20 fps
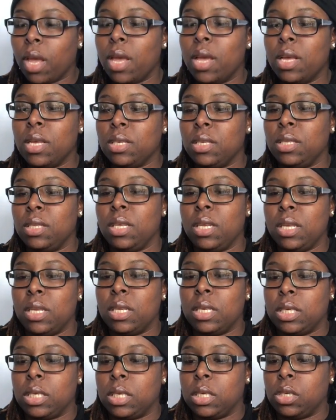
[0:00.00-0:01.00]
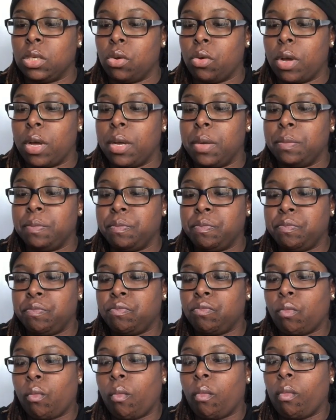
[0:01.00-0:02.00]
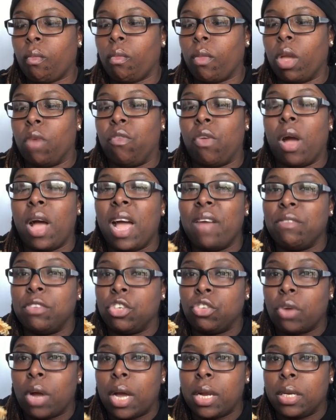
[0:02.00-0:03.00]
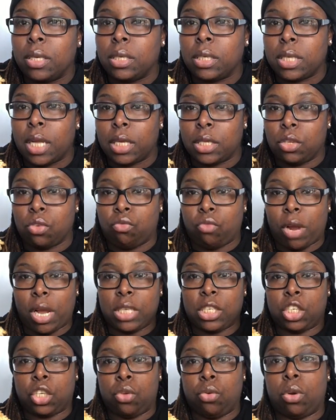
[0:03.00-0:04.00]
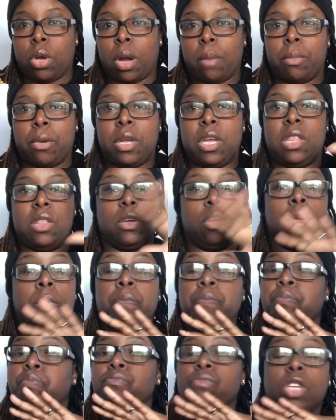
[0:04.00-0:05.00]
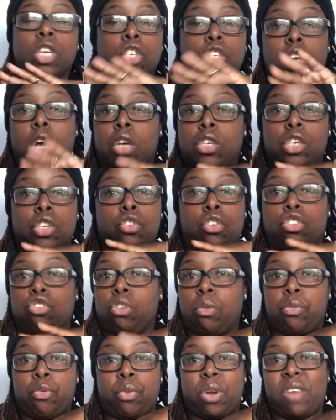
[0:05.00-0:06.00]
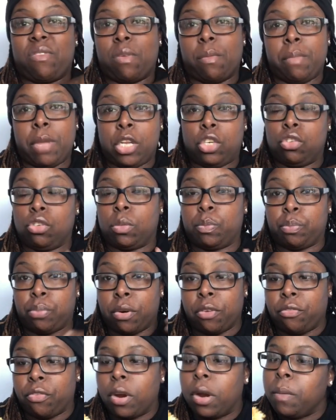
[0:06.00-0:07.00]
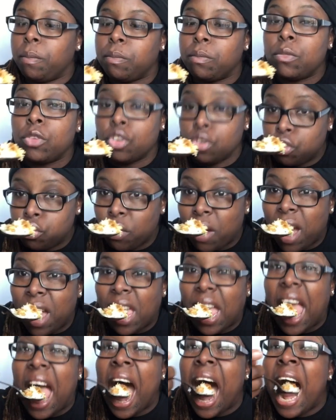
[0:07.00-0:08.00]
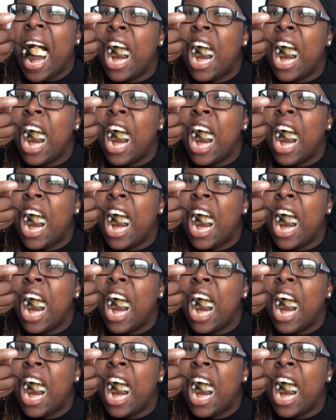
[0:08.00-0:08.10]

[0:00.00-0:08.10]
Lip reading: it is delicious. Okay, if y'all haven't tried this, like the rice, cucumber, either sausage or shrimp or whatever meat you prefer, try it.